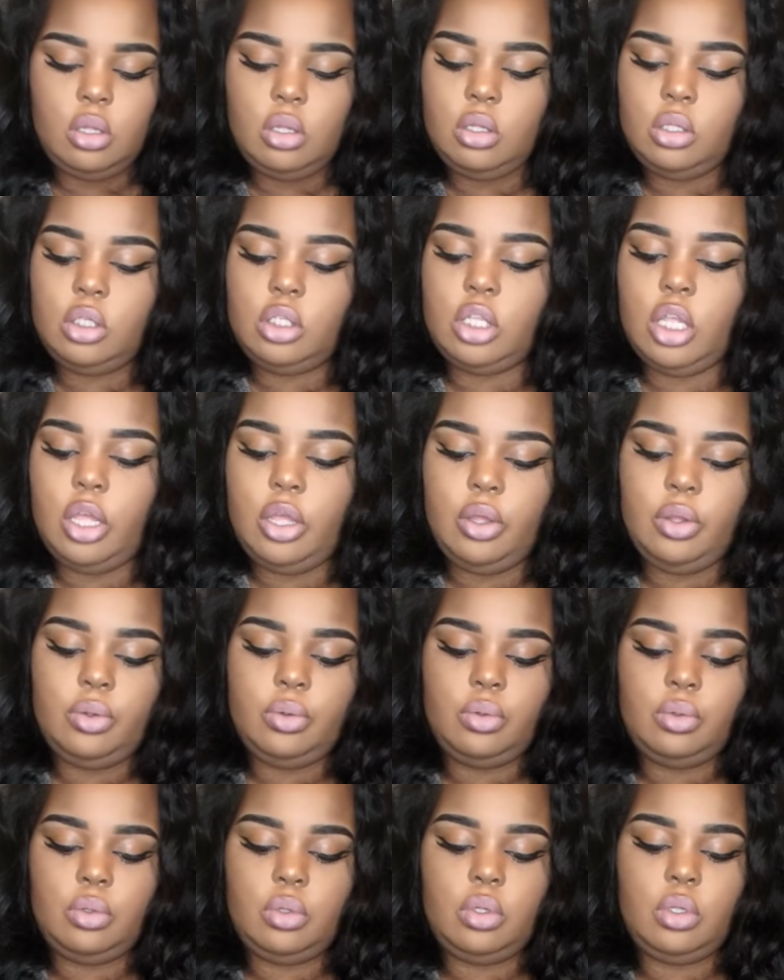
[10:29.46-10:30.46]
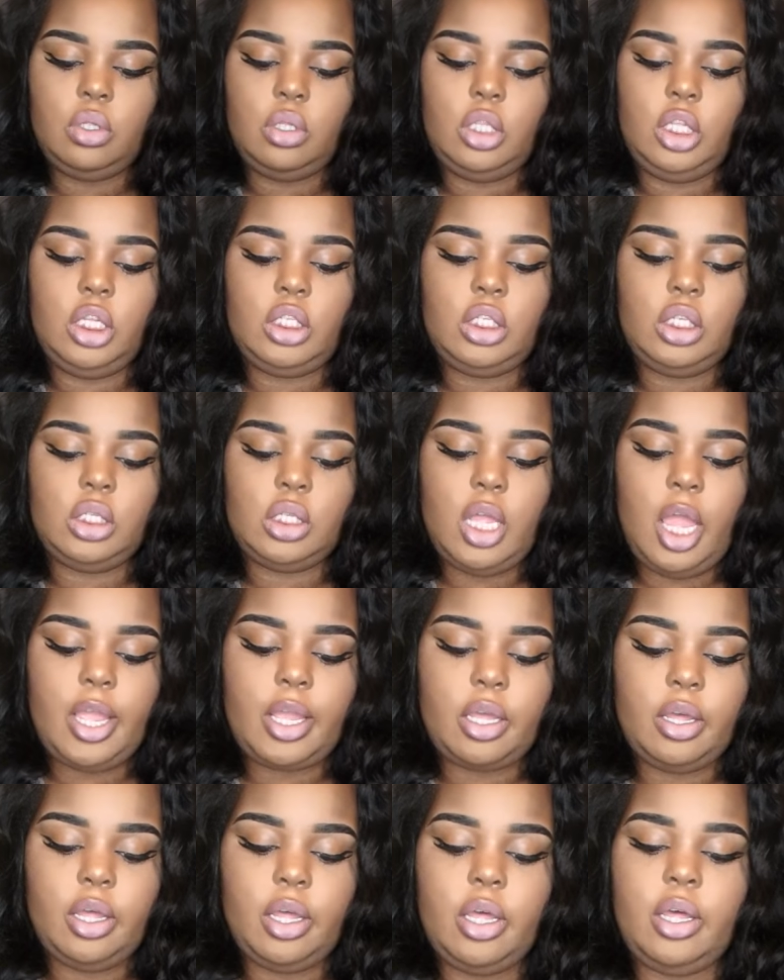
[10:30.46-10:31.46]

So this is like